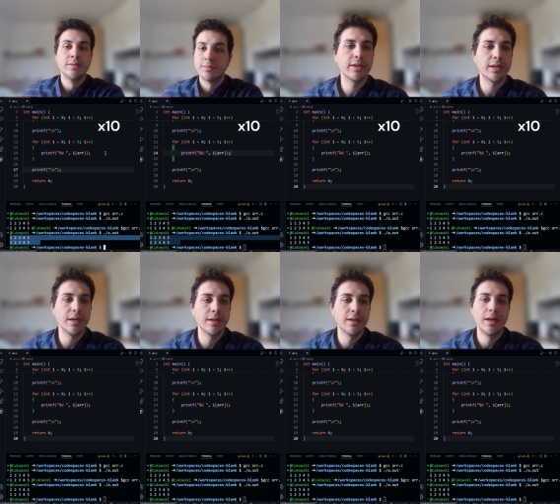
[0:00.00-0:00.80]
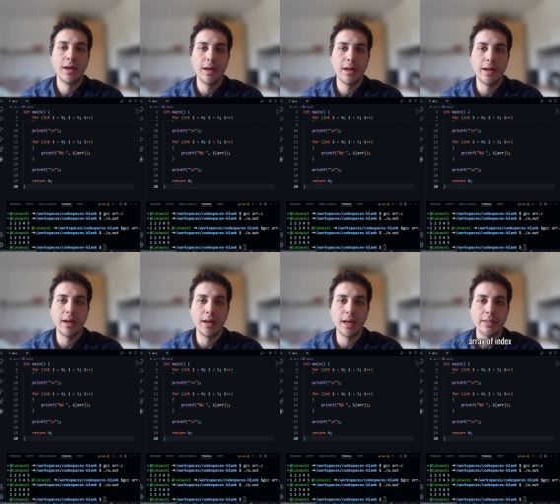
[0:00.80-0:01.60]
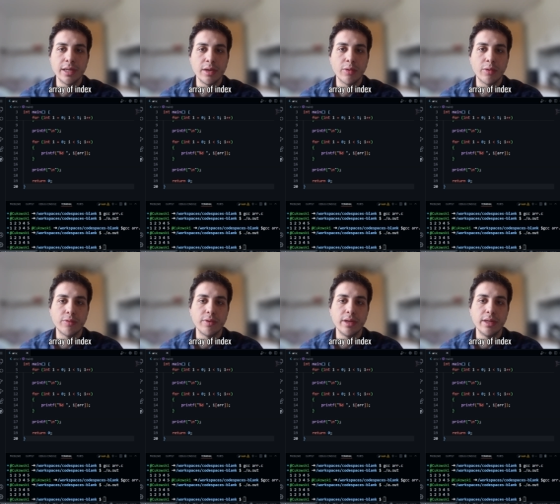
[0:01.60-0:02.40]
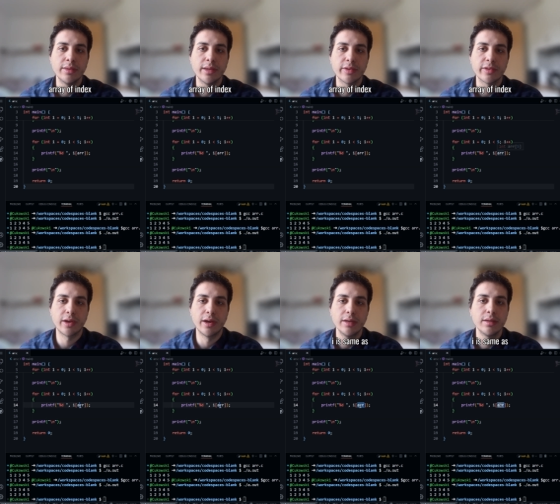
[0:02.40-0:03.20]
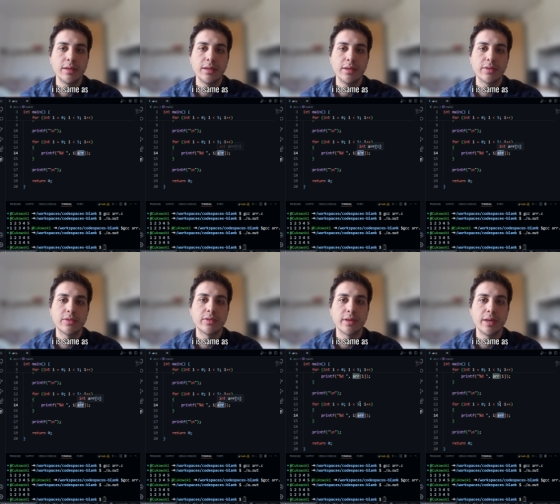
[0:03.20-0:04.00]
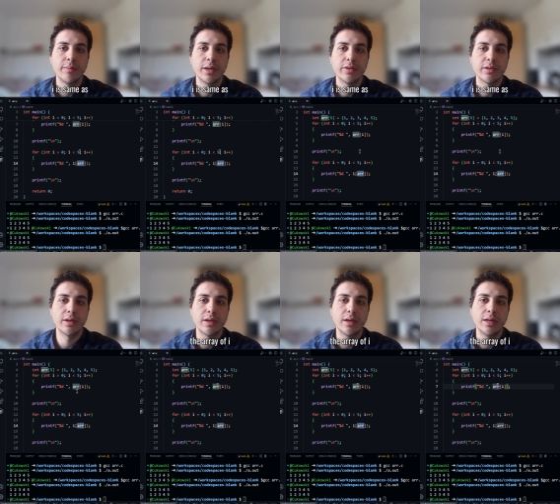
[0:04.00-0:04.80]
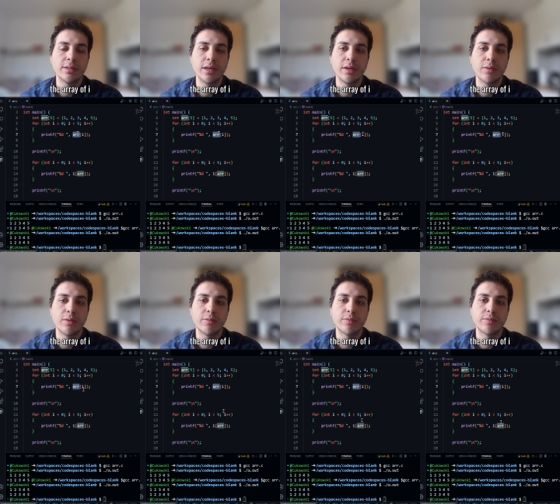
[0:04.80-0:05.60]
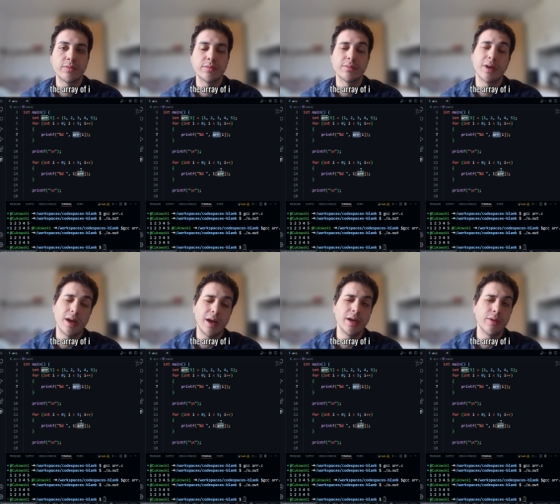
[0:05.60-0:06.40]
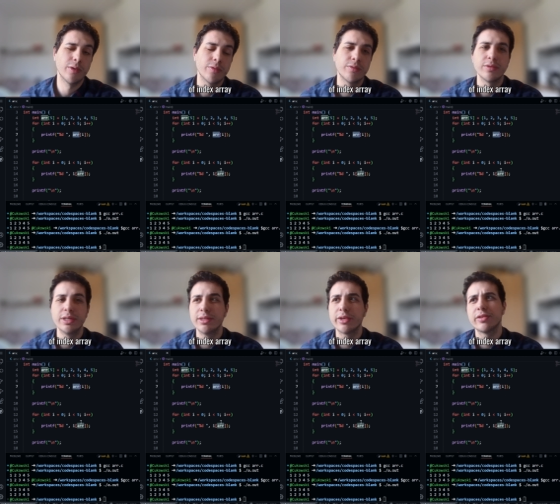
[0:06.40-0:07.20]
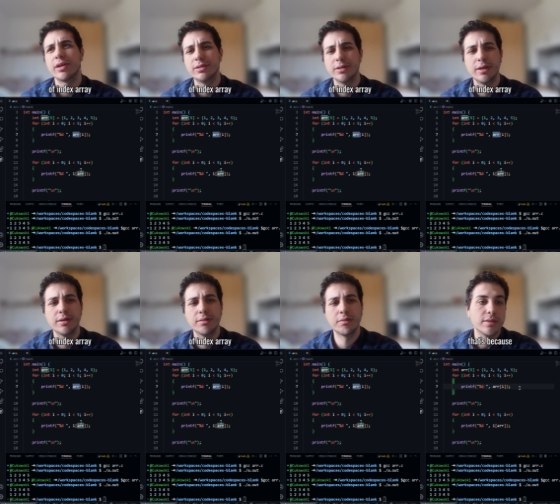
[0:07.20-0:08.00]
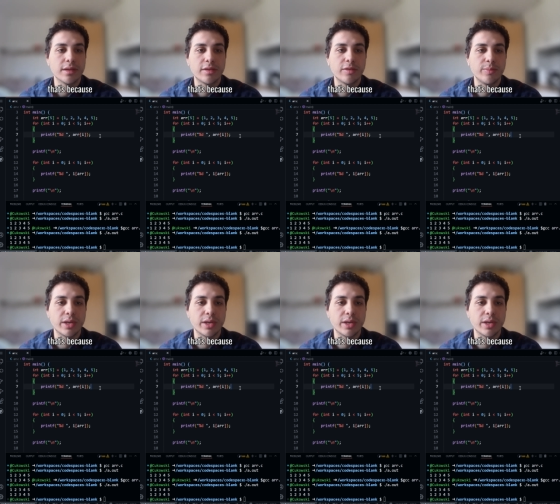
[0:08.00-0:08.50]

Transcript: Basically, array of index i is same as the array of i of index array. That's